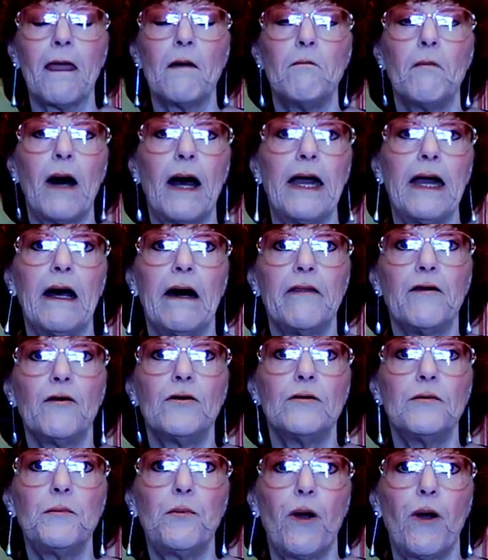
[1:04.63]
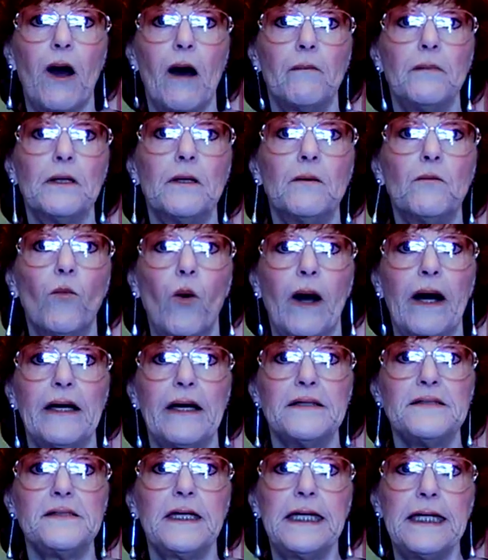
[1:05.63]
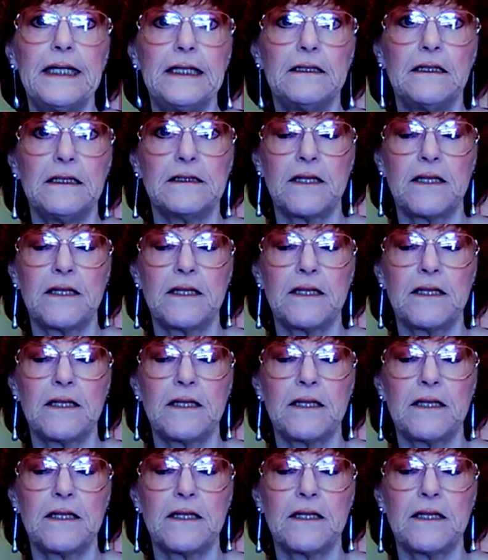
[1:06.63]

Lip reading: My other problem was heat